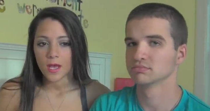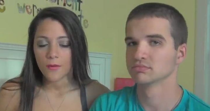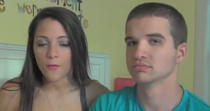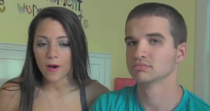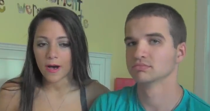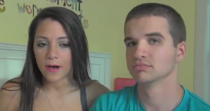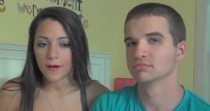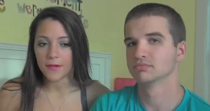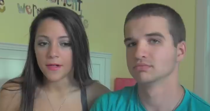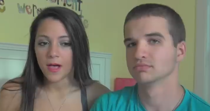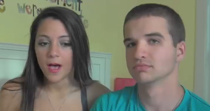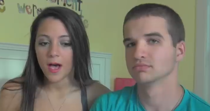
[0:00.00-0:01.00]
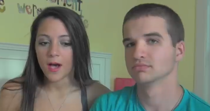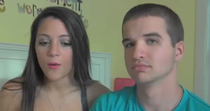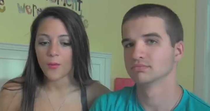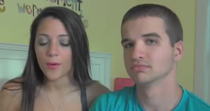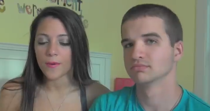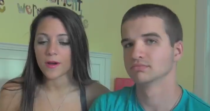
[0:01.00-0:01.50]
Speaker 1: well,
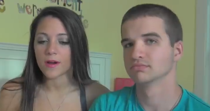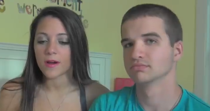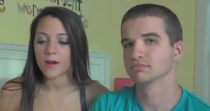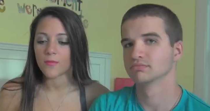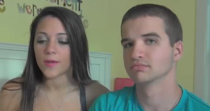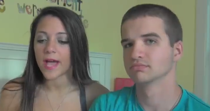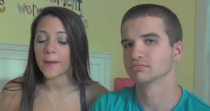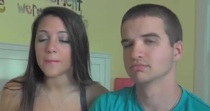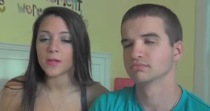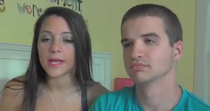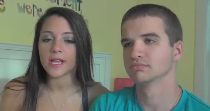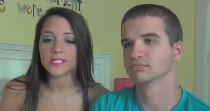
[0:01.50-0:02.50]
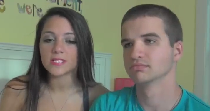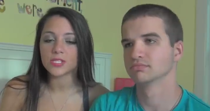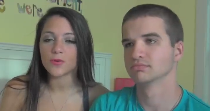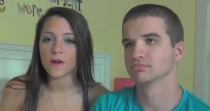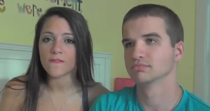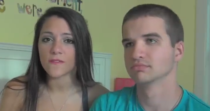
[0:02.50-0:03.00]
we were, we had plans to
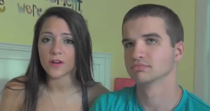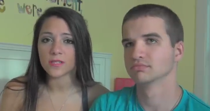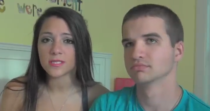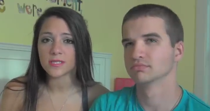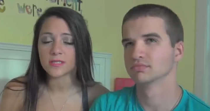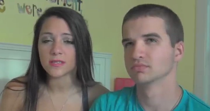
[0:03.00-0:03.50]
do our first